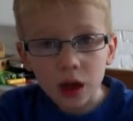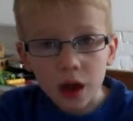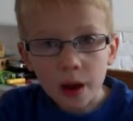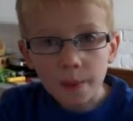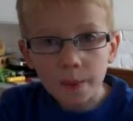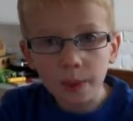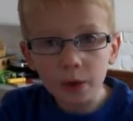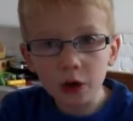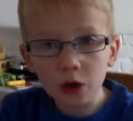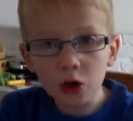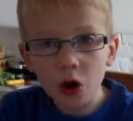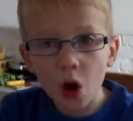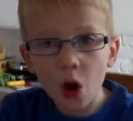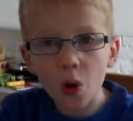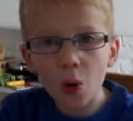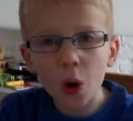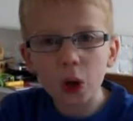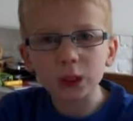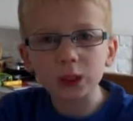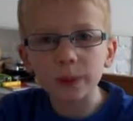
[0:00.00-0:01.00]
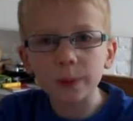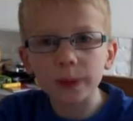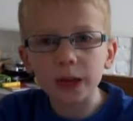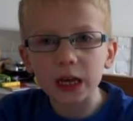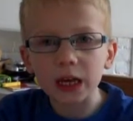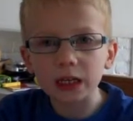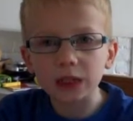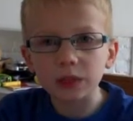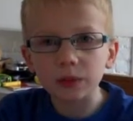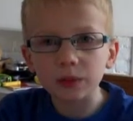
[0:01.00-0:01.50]
but no other
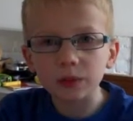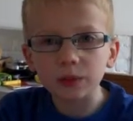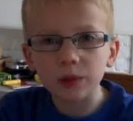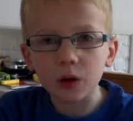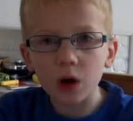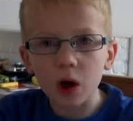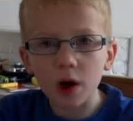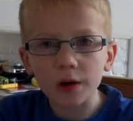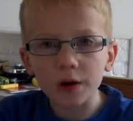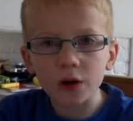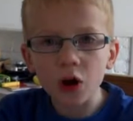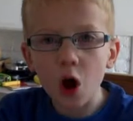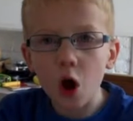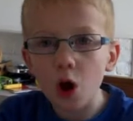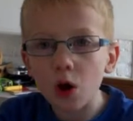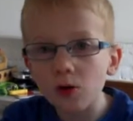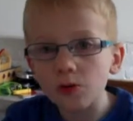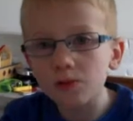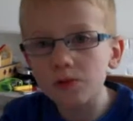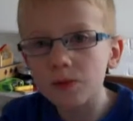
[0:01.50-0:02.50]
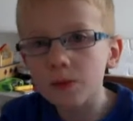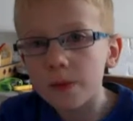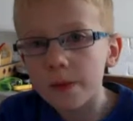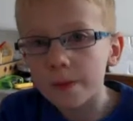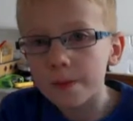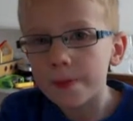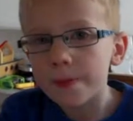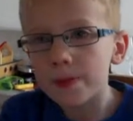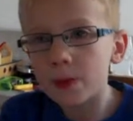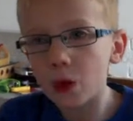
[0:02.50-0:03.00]
bears. I know
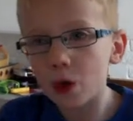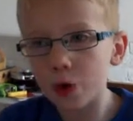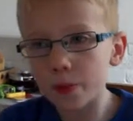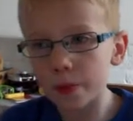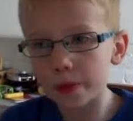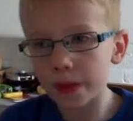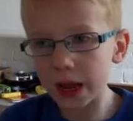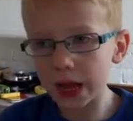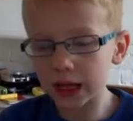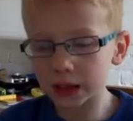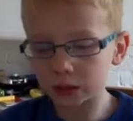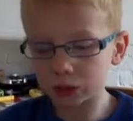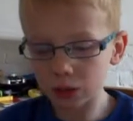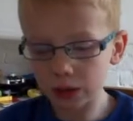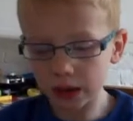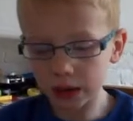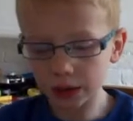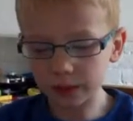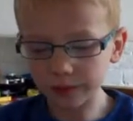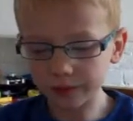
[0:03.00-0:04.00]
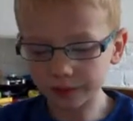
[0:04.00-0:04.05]
no bears will.